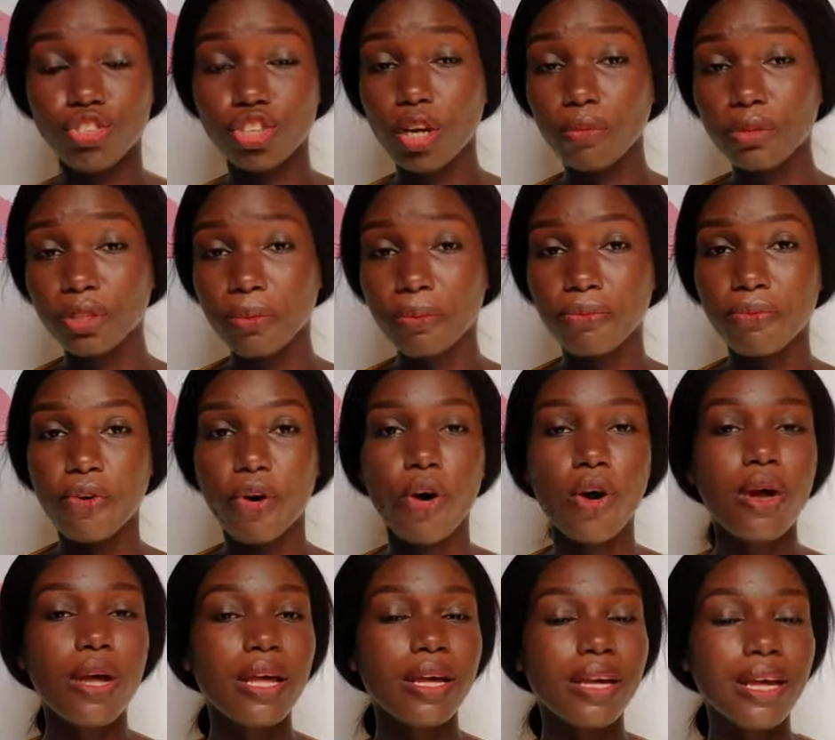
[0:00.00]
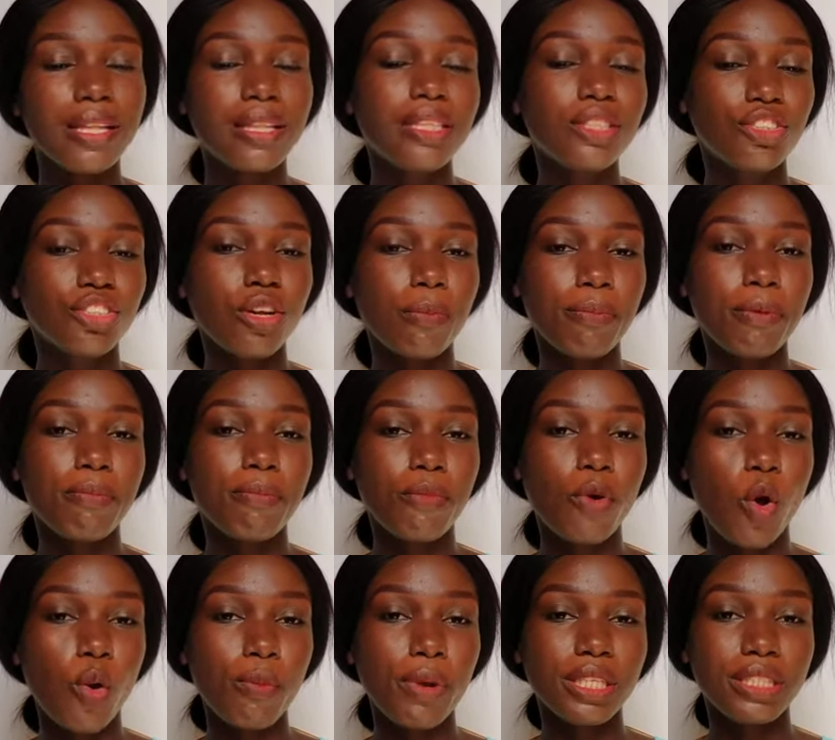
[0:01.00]
dropship for, kindly drop
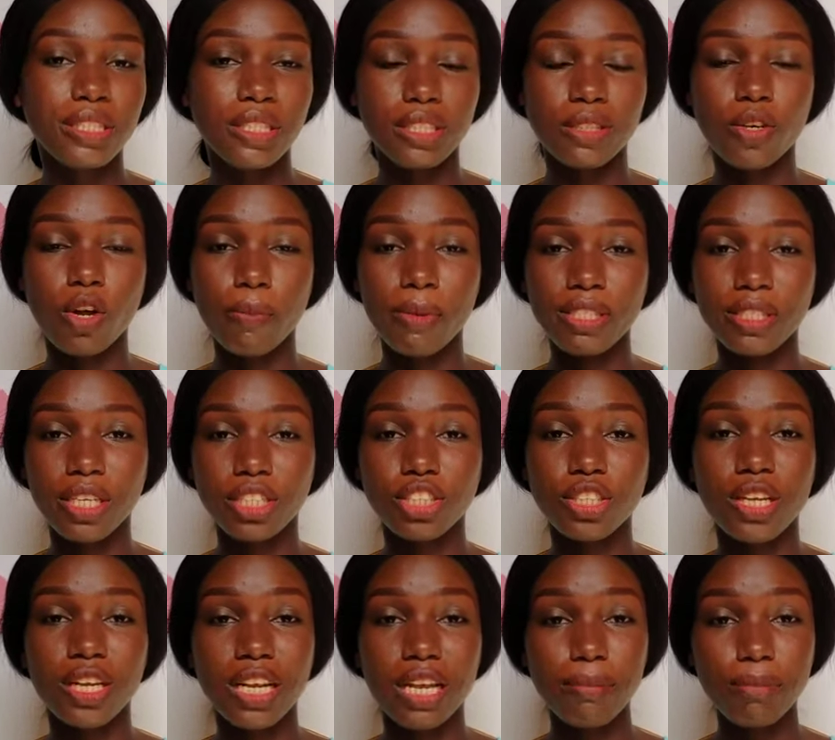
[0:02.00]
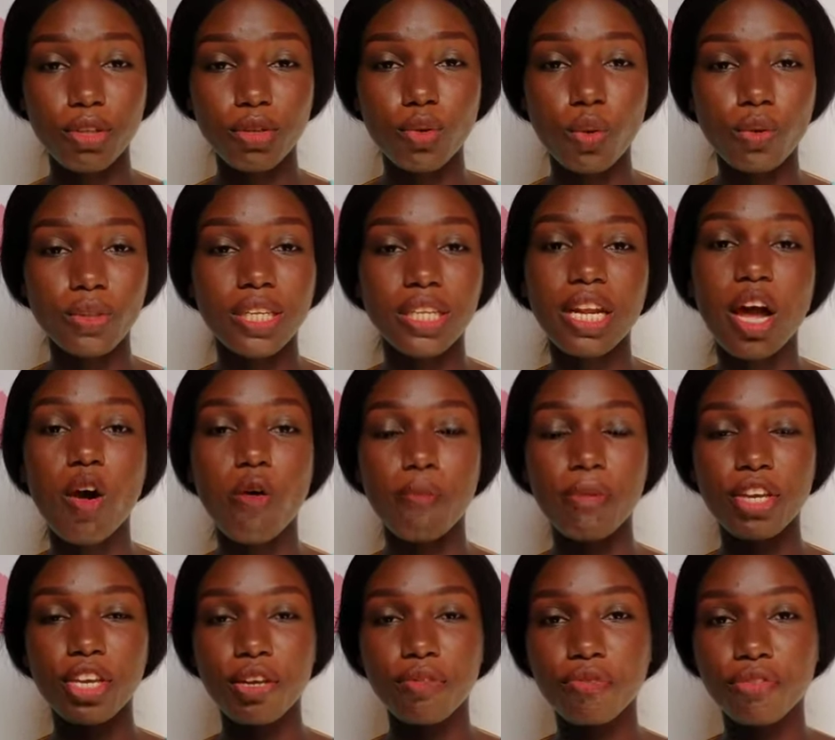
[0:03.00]
a comment in the comment section. Let me know, then I'll
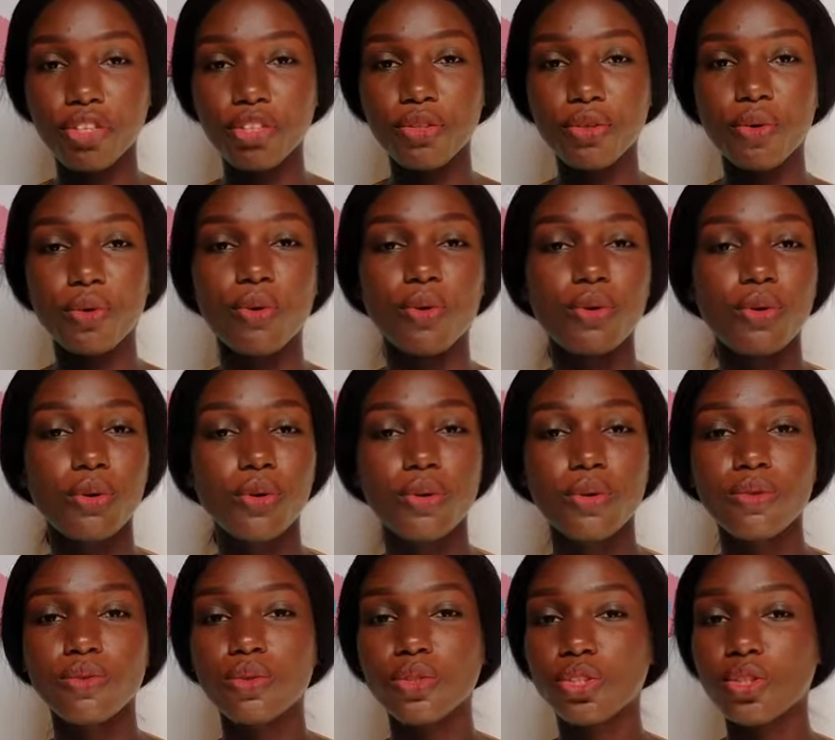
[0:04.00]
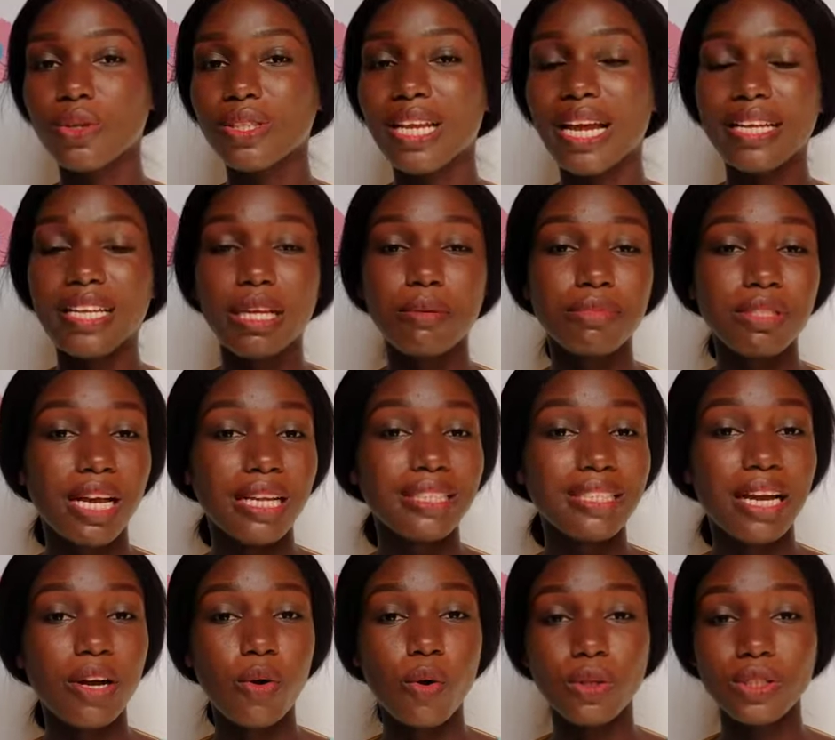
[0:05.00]
make a video to show their names and
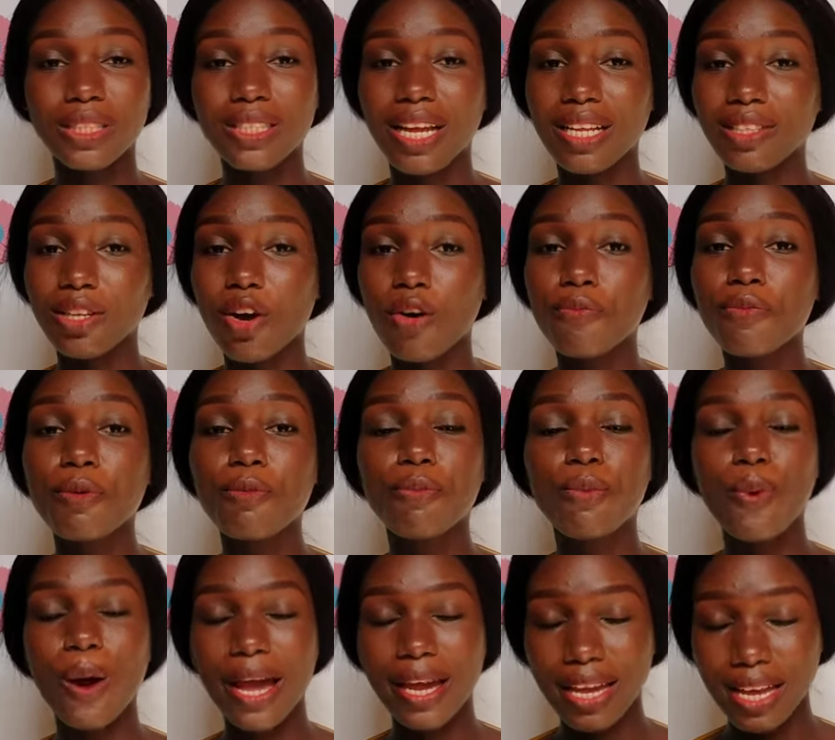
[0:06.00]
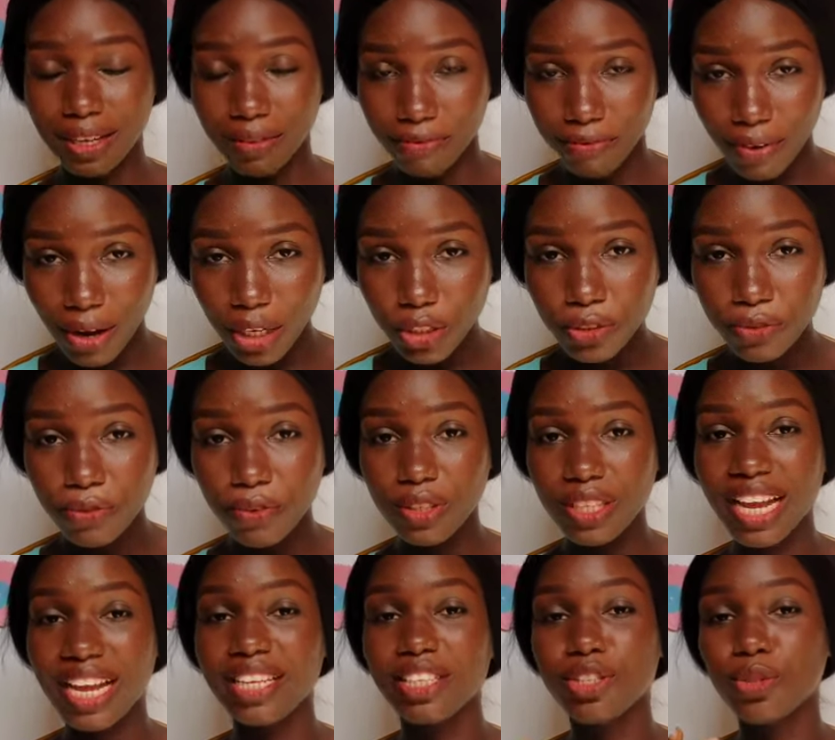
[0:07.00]
their contact of people I can vouch
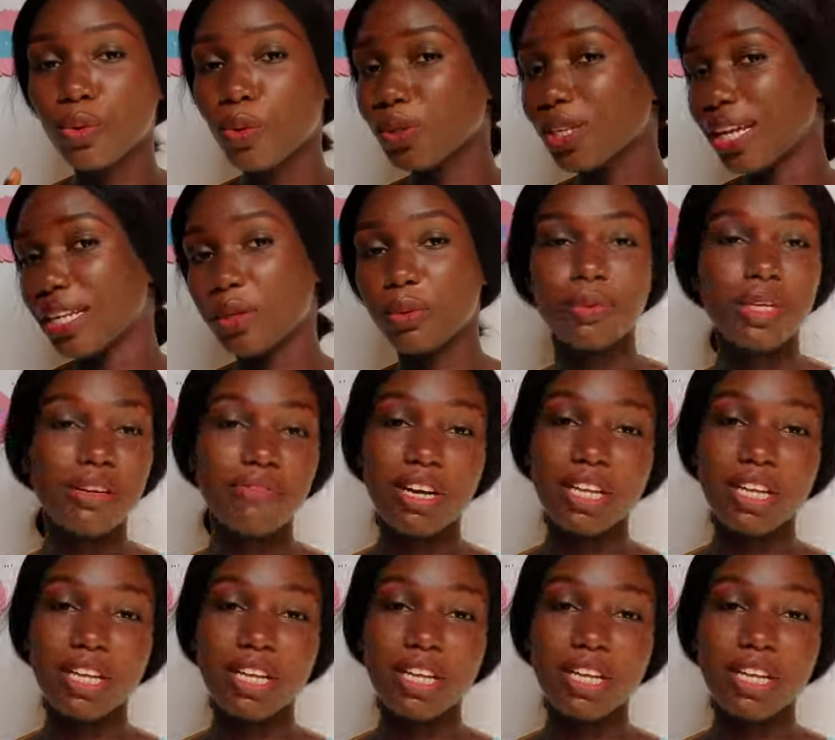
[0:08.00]
for that I know that they will